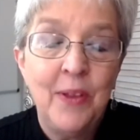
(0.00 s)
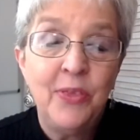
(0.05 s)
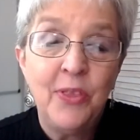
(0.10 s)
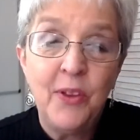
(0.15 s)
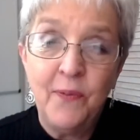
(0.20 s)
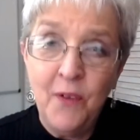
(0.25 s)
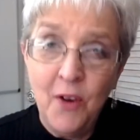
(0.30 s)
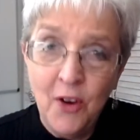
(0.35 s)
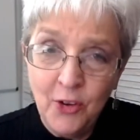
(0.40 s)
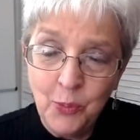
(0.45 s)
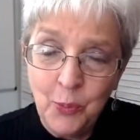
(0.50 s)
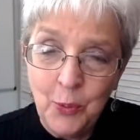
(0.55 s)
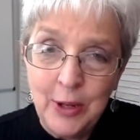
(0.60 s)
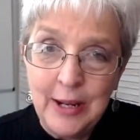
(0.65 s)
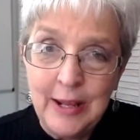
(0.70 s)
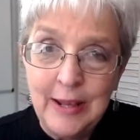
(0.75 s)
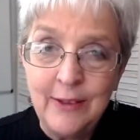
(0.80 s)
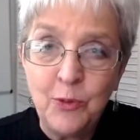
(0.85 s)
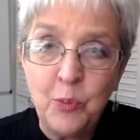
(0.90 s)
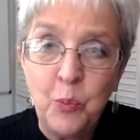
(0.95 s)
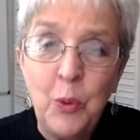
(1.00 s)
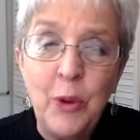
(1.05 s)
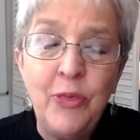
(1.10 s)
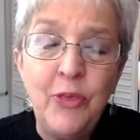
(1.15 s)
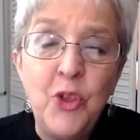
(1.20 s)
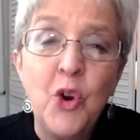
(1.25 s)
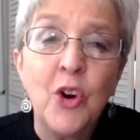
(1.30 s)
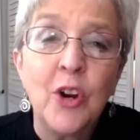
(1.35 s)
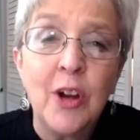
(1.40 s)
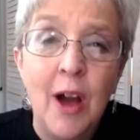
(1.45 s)
The first one is with
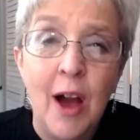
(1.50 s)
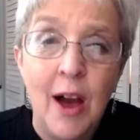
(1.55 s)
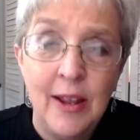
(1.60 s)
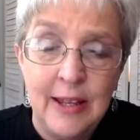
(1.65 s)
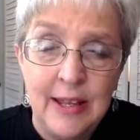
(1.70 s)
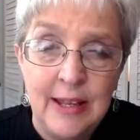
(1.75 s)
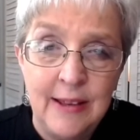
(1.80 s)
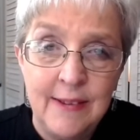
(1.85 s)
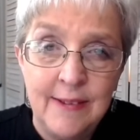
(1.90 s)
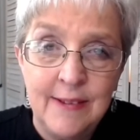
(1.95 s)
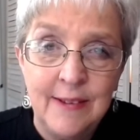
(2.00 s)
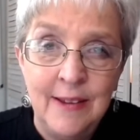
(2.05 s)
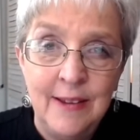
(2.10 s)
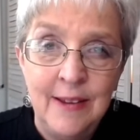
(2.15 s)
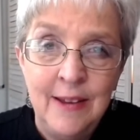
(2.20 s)
your colleagues,